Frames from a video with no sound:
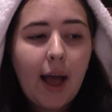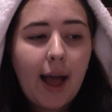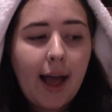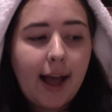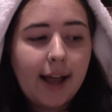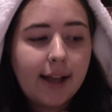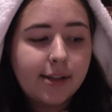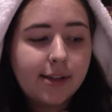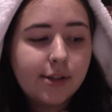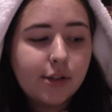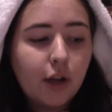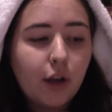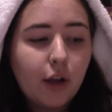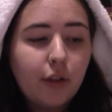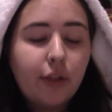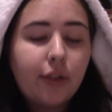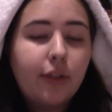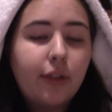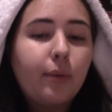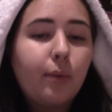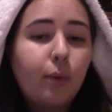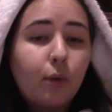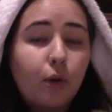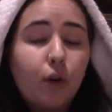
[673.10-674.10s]
And
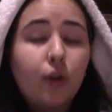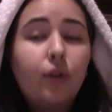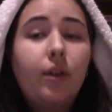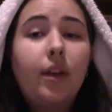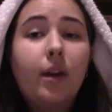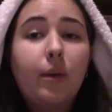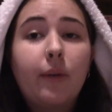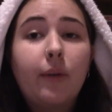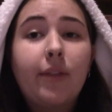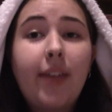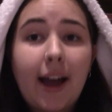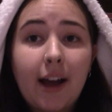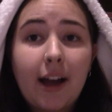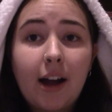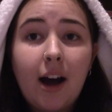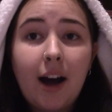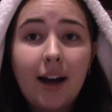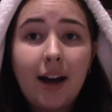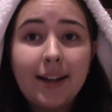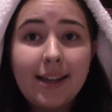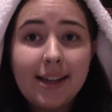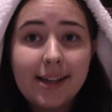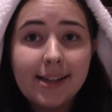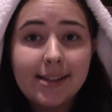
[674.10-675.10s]
the good thing with that
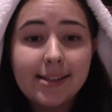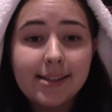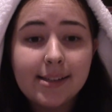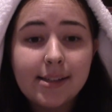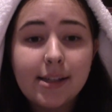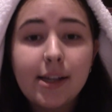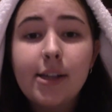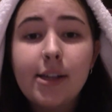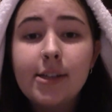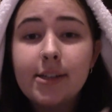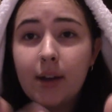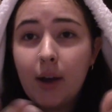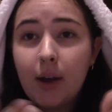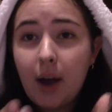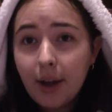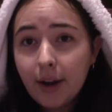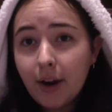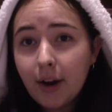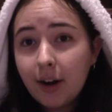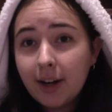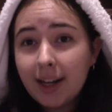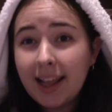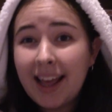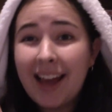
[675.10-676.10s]
card is, so I
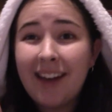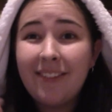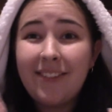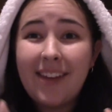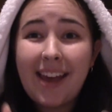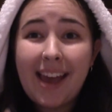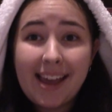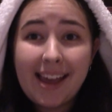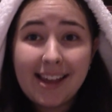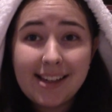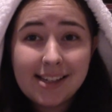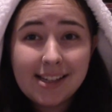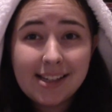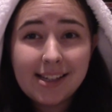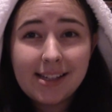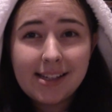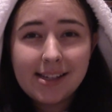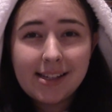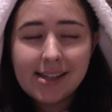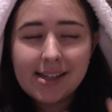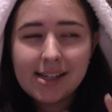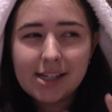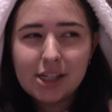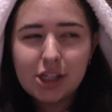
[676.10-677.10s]
currently have
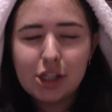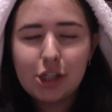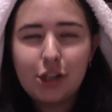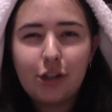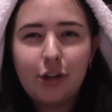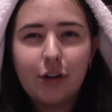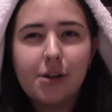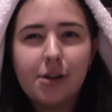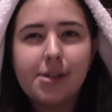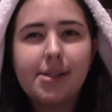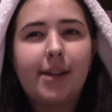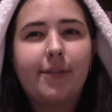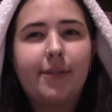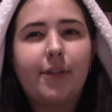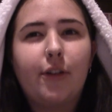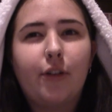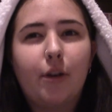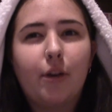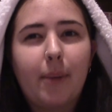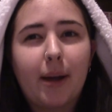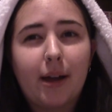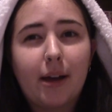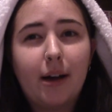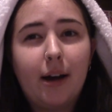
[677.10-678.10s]
80-ish euros left
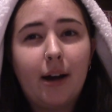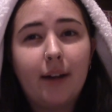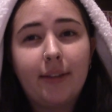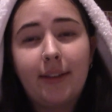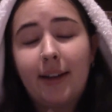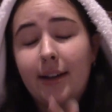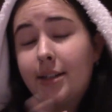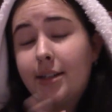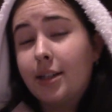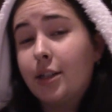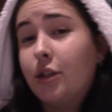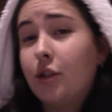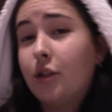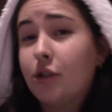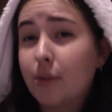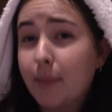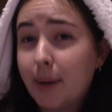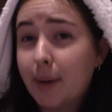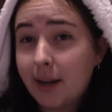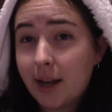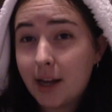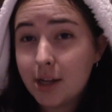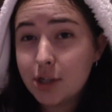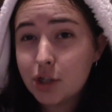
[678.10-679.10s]
over on my card that I didn't use on
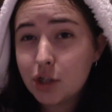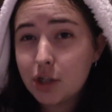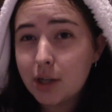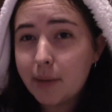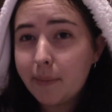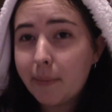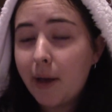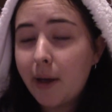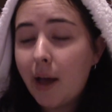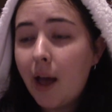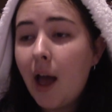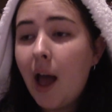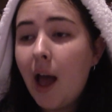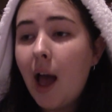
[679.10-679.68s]
my last trip.